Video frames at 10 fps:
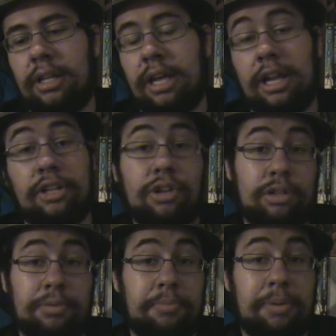And I
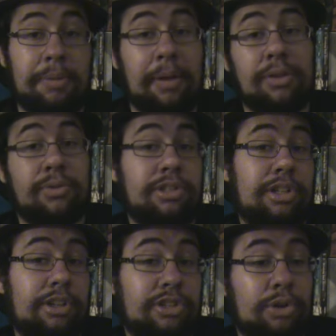thought Peter Baelish was going
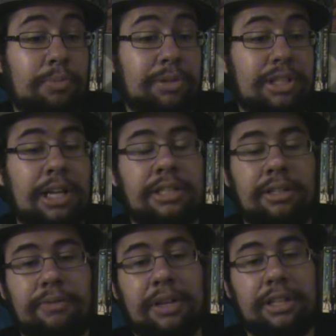to show up with the Knights
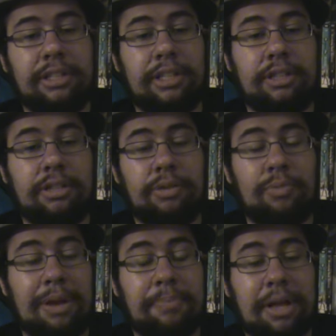of the Vale at the end to
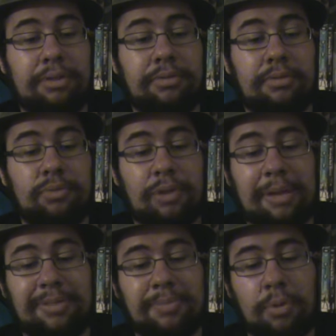wipe out
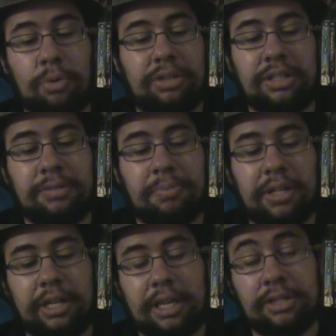Ramsay Bolton.
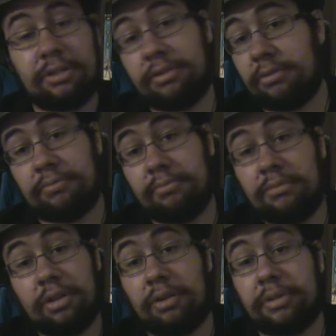But I guess,
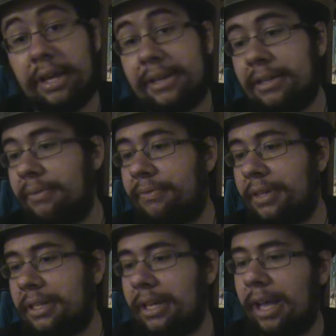no, that ain't going to
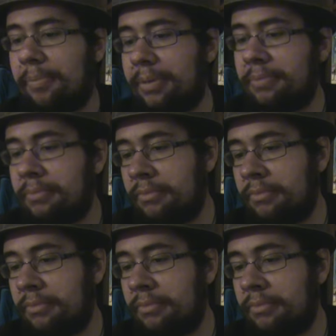fucking happen.